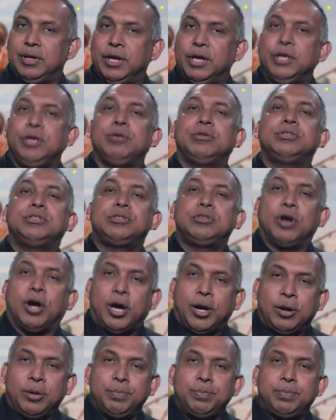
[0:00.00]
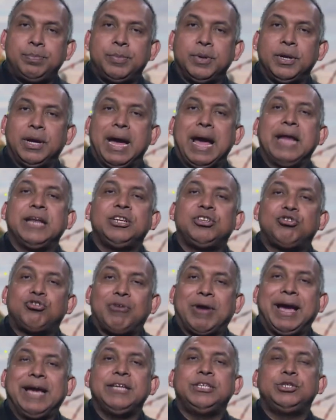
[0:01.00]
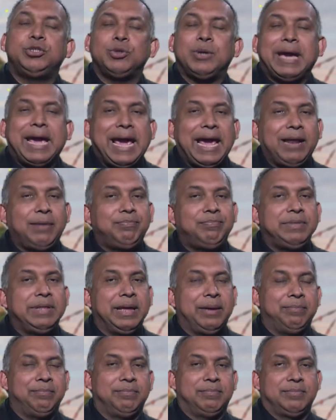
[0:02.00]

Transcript: You stop and try to help them.